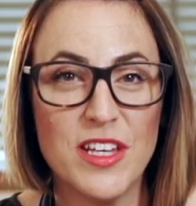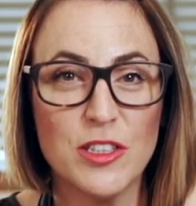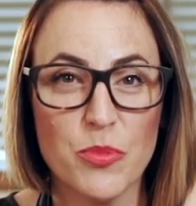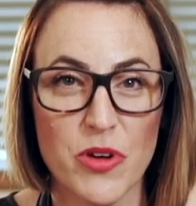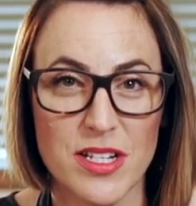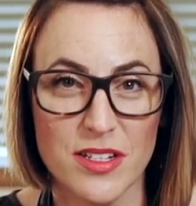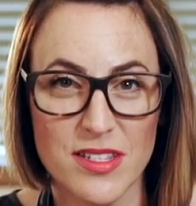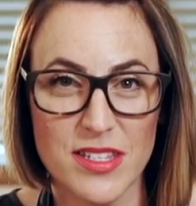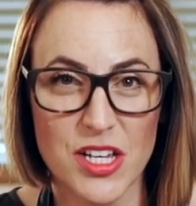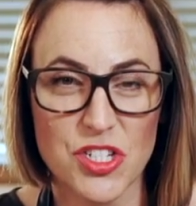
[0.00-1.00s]
veal brain
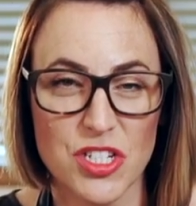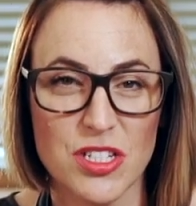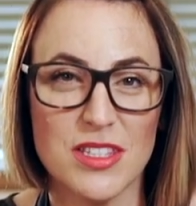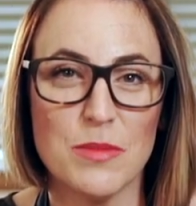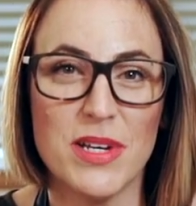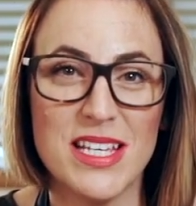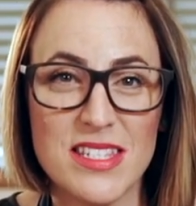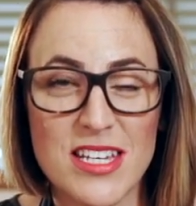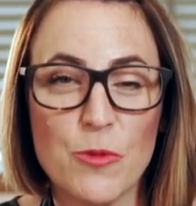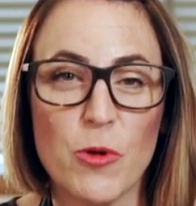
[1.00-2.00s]
dissection, then please
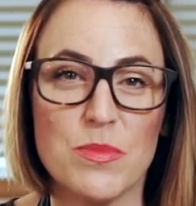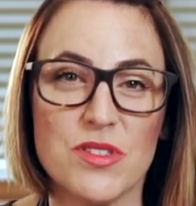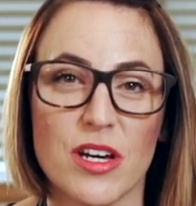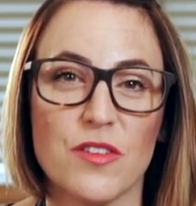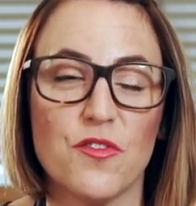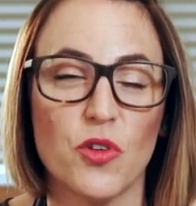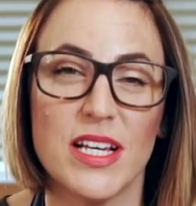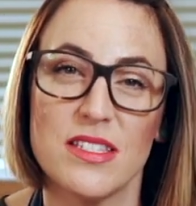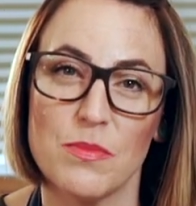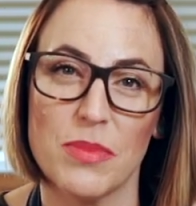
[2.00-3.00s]
see our website for
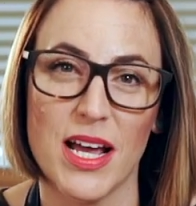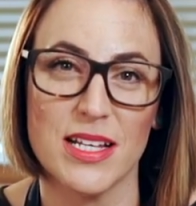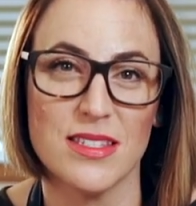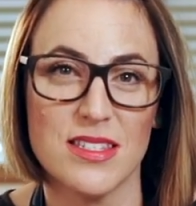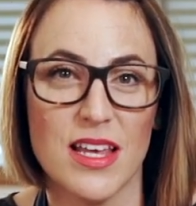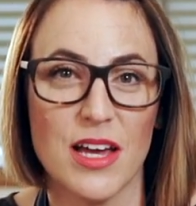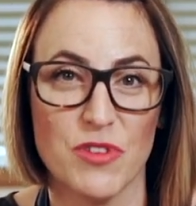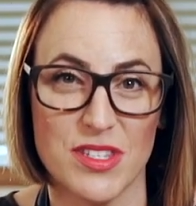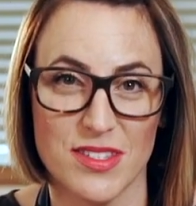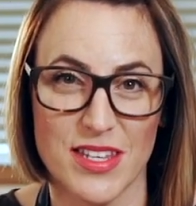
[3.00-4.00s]
lesson plans and
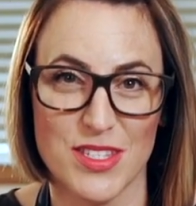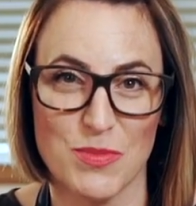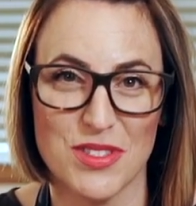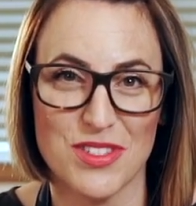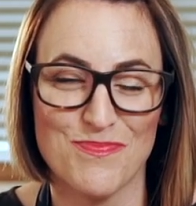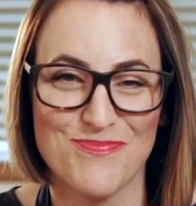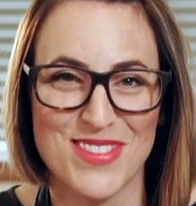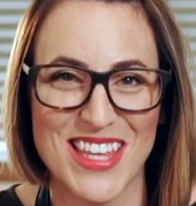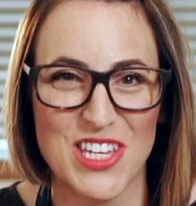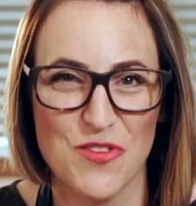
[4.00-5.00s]
risk assessments.
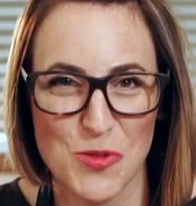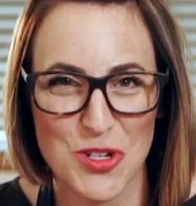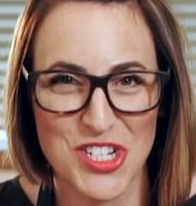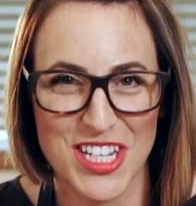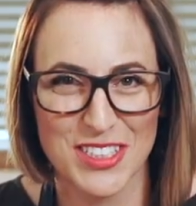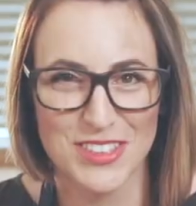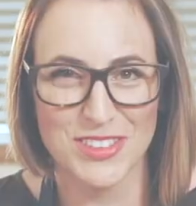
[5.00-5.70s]
Thank you for watching.